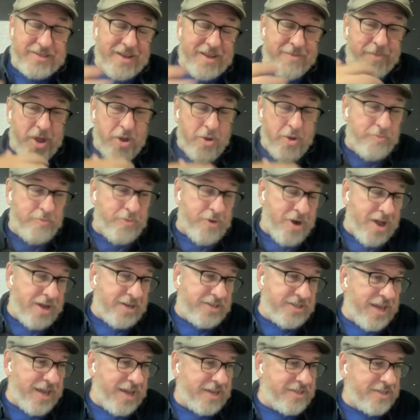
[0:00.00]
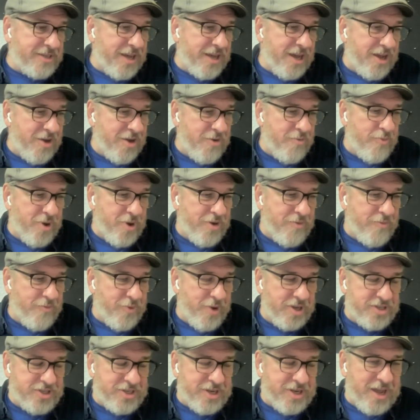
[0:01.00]
I have my own projects, one of
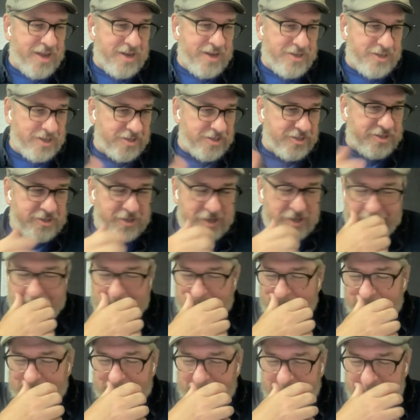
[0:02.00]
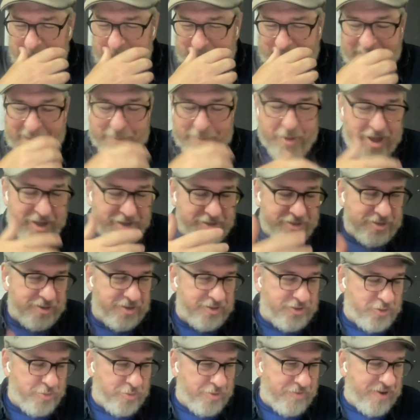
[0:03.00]
which I just came on
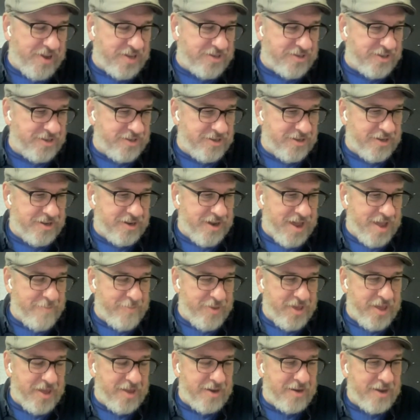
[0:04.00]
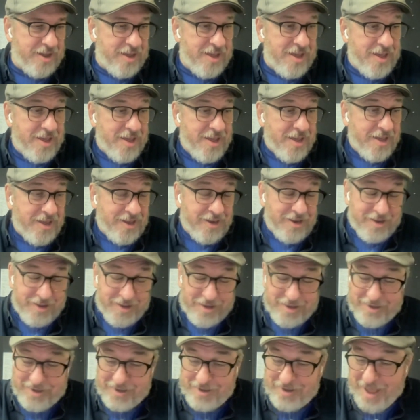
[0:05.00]
to supervise an IP at
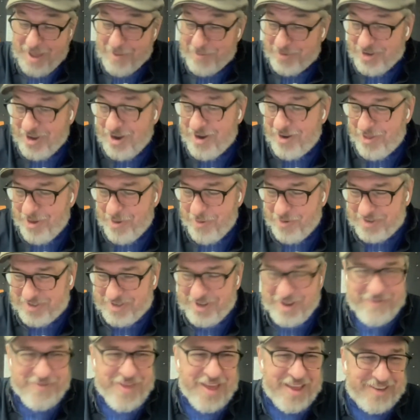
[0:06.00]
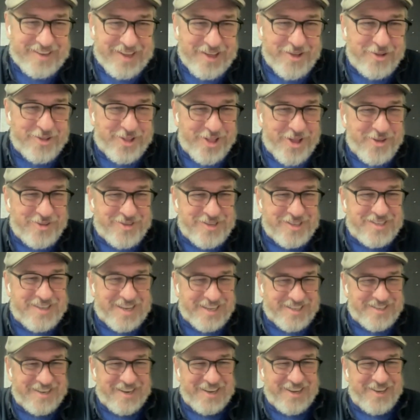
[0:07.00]
Amazon, that we'll see if that deal closes,
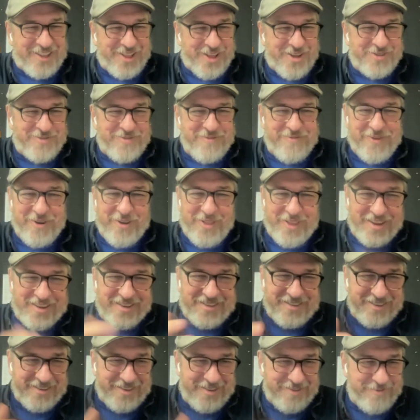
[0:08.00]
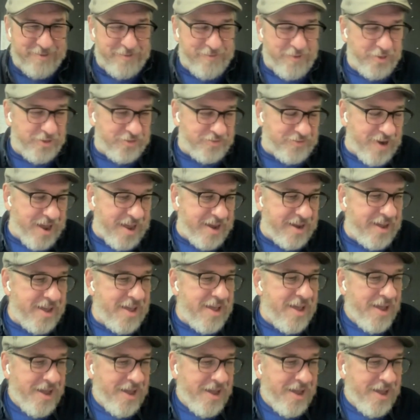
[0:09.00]
because it didn't close before the strike.